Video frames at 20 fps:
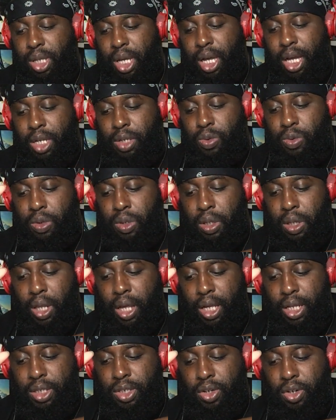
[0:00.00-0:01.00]
times where
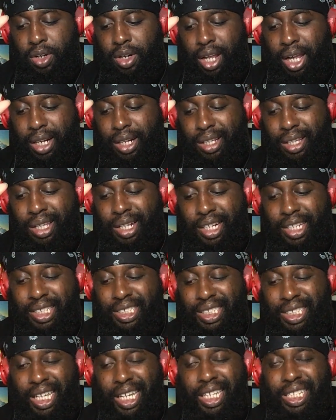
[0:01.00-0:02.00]
like certain the
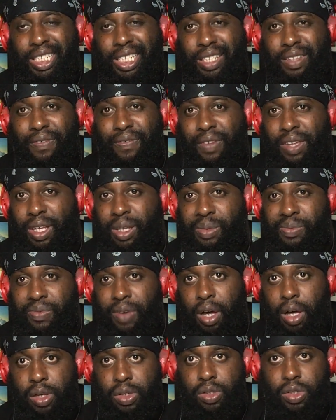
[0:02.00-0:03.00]
cliches that the film
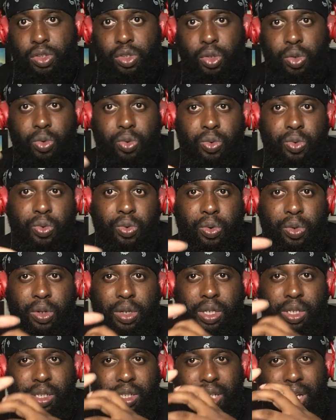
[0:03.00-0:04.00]
falls into.
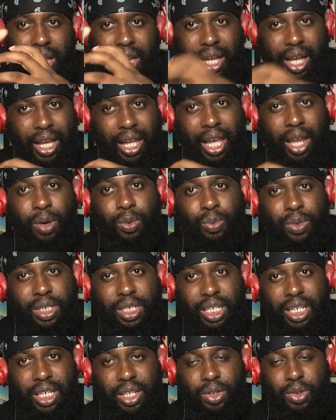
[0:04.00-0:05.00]
it's like I kind of wish
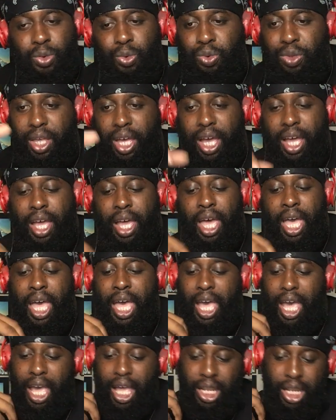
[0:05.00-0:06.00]
they didn't do that.
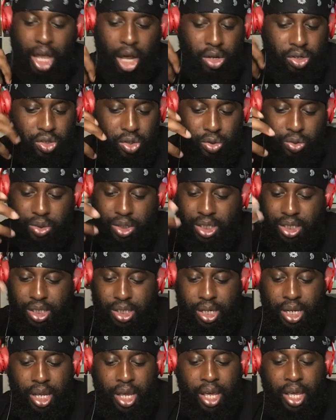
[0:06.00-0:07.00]
And also
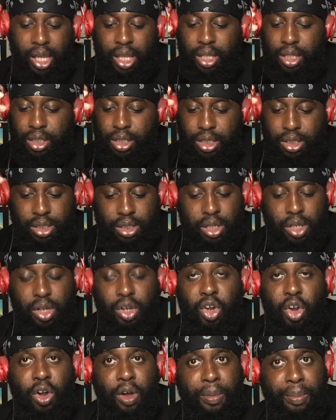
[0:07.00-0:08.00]
this this
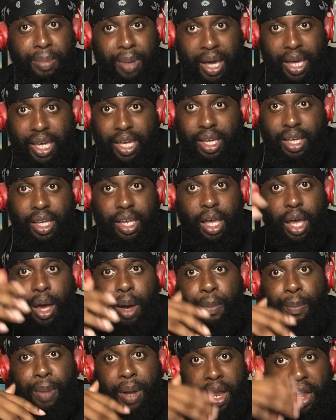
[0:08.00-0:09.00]
little girl Becky
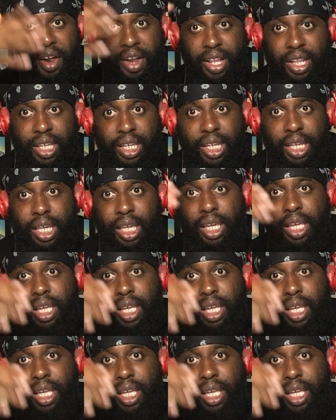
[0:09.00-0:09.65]
apparently